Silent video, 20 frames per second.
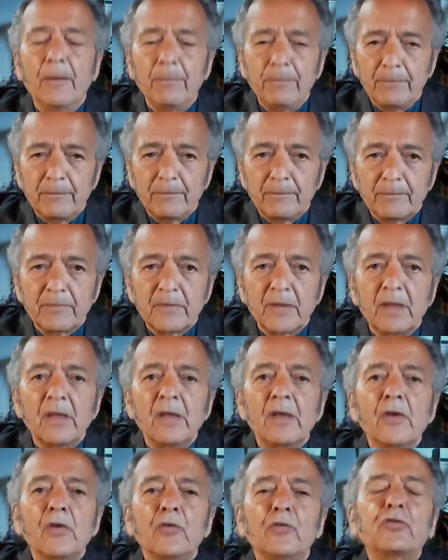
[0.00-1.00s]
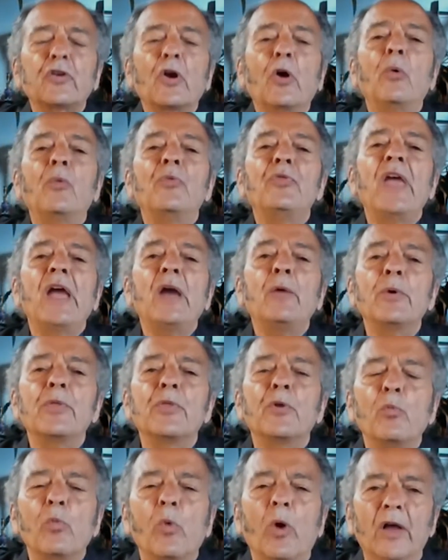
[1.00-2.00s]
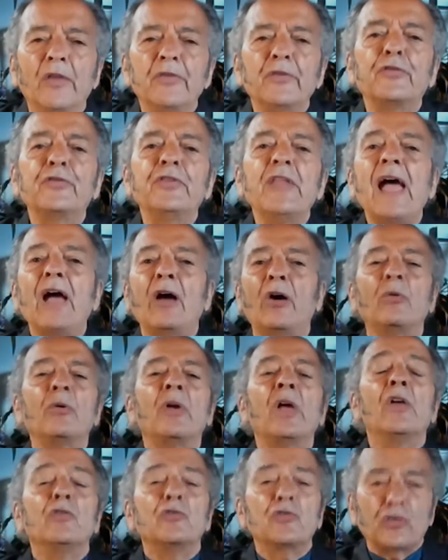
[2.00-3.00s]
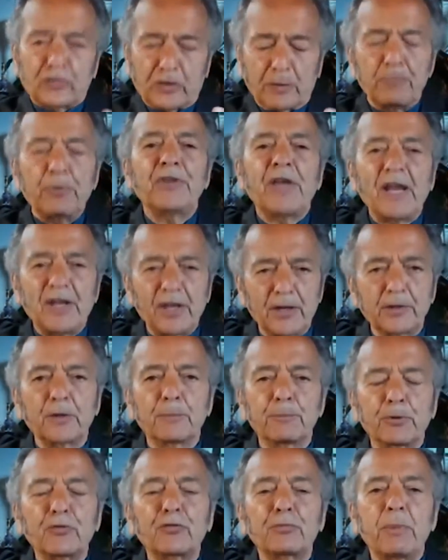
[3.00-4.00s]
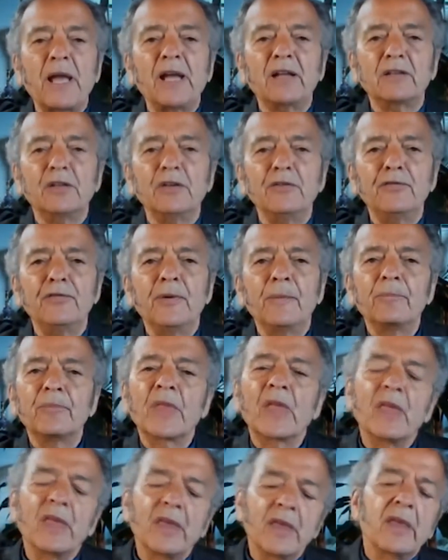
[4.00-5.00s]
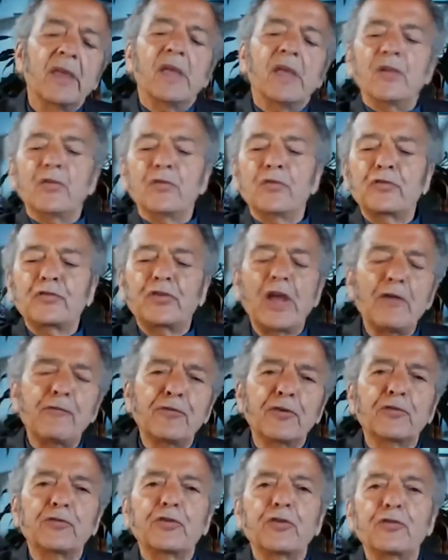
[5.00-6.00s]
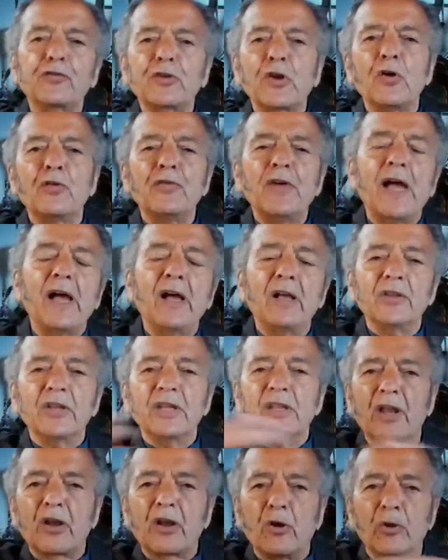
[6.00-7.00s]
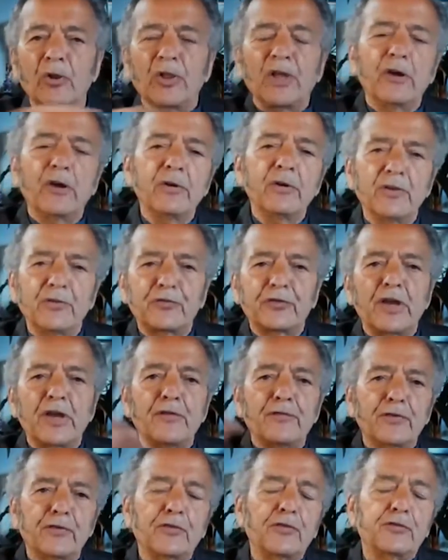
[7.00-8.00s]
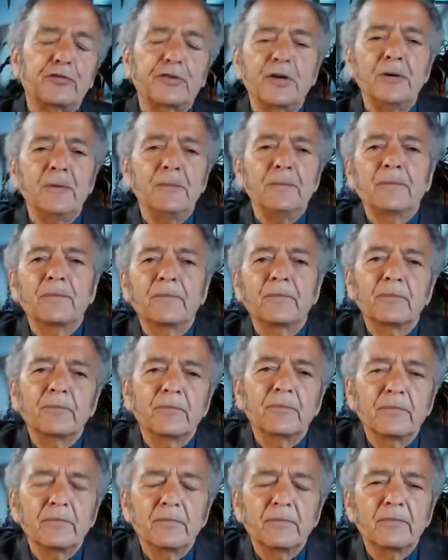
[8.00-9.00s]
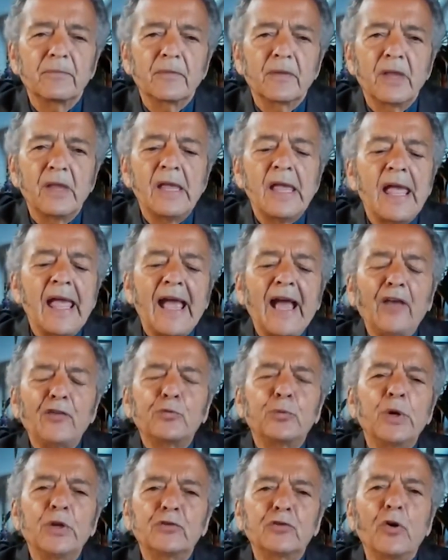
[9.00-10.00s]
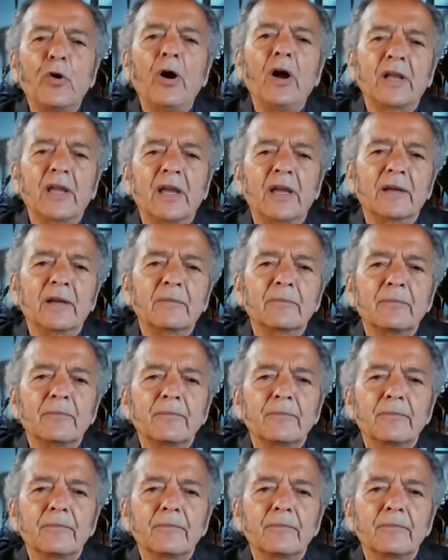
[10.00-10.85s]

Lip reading: Yep. So they were the ones. Now, just to put that into perspective, in San Francisco Valley, that whole area, San Francisco, as we're talking,